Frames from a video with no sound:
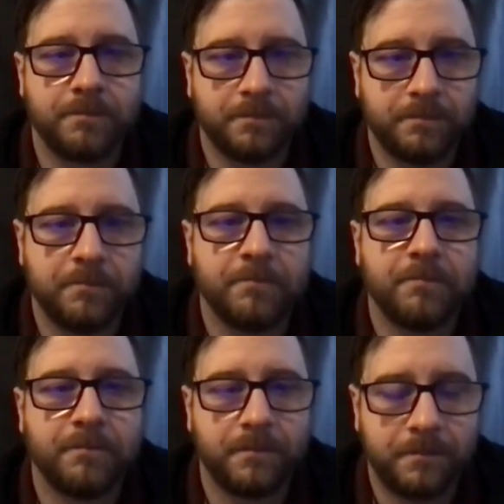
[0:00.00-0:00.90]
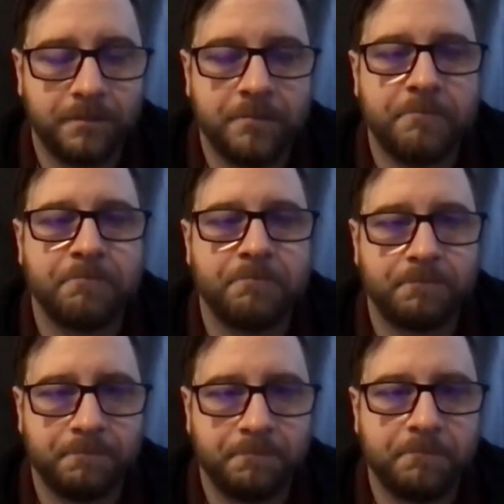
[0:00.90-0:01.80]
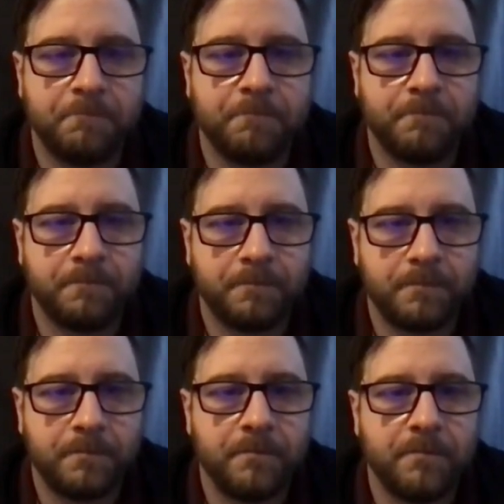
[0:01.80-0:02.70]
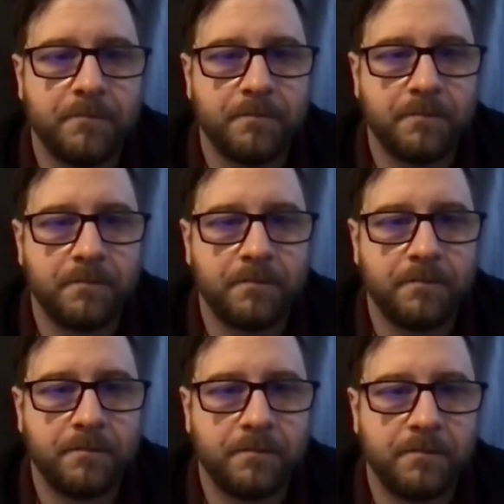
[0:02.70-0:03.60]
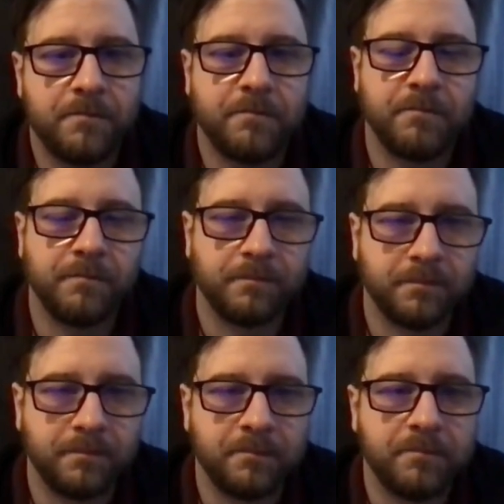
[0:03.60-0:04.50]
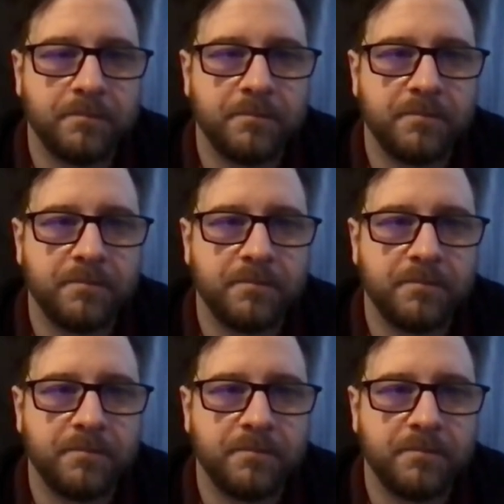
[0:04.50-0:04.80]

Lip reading: (silent)